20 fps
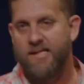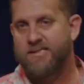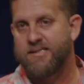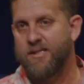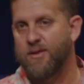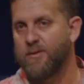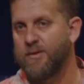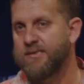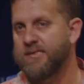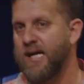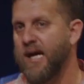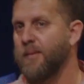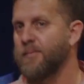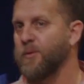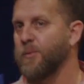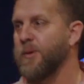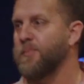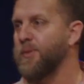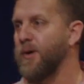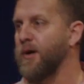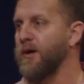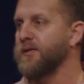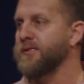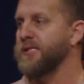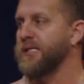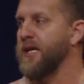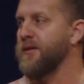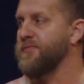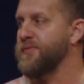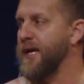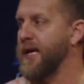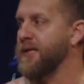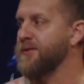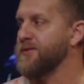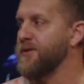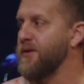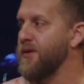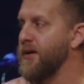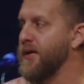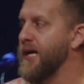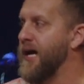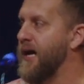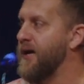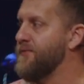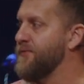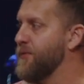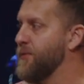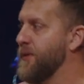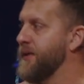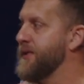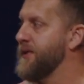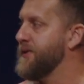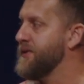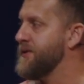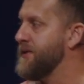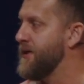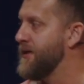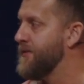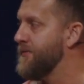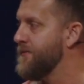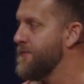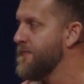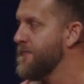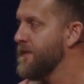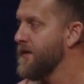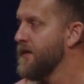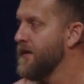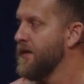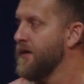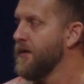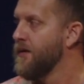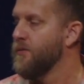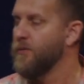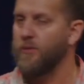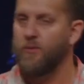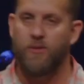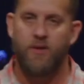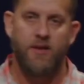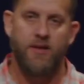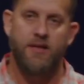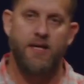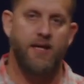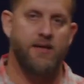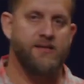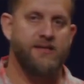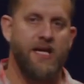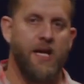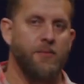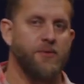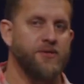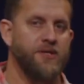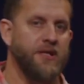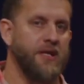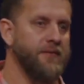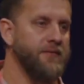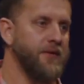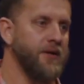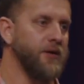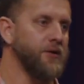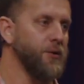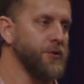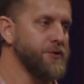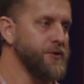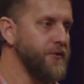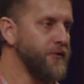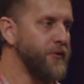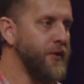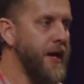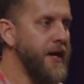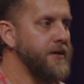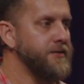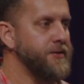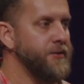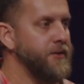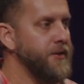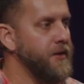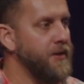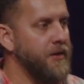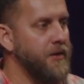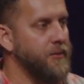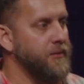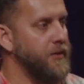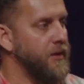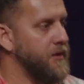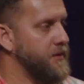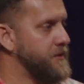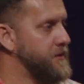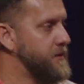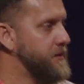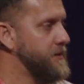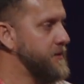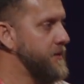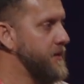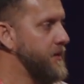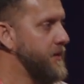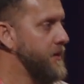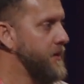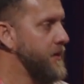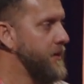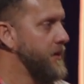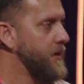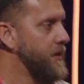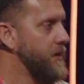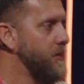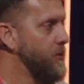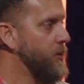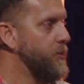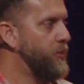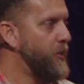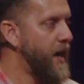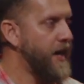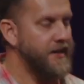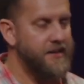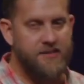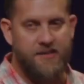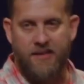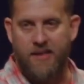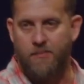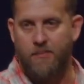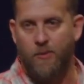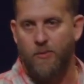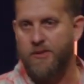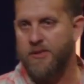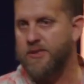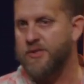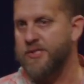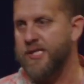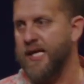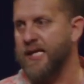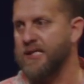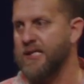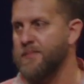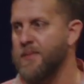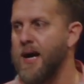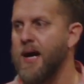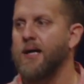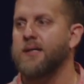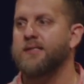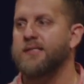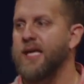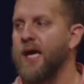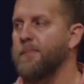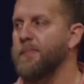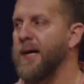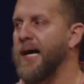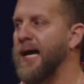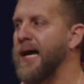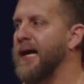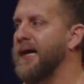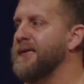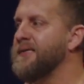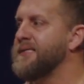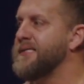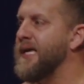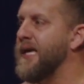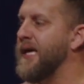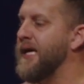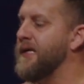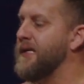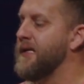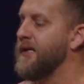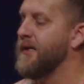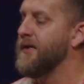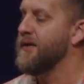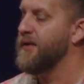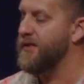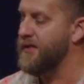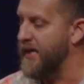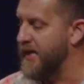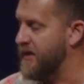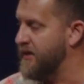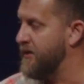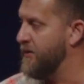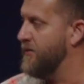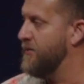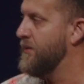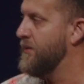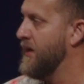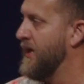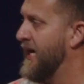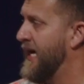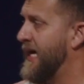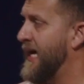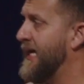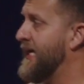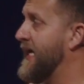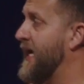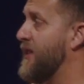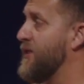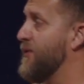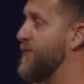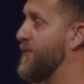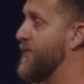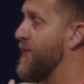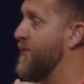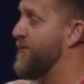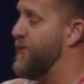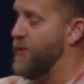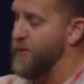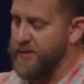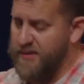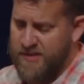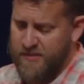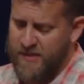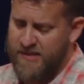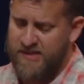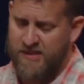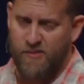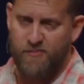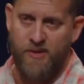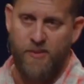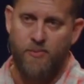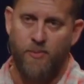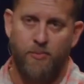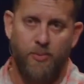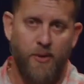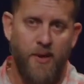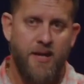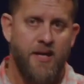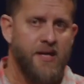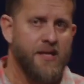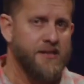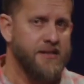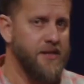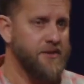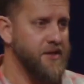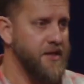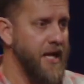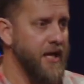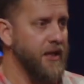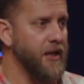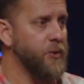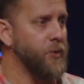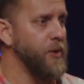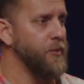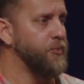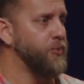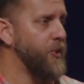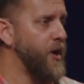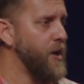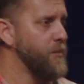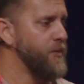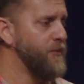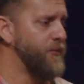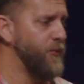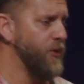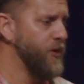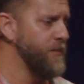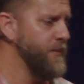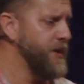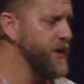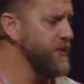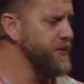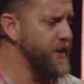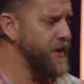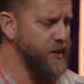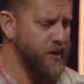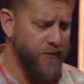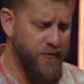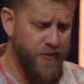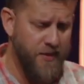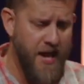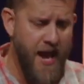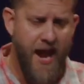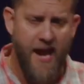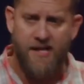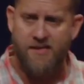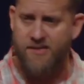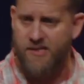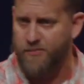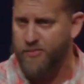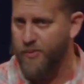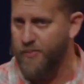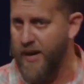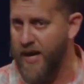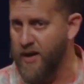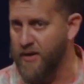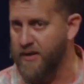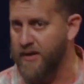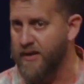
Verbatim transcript: the only time that we pause to give thanks to our God for what he has done, we're really not establishing even a culture of gratitude in our own hearts. We're practicing it, but we're just checking the box. Yep, I said thank you. And I get the, the, fullness. I mean, some people pray such an eloquent prayer before a meal. Thank you for the hands that prepared it.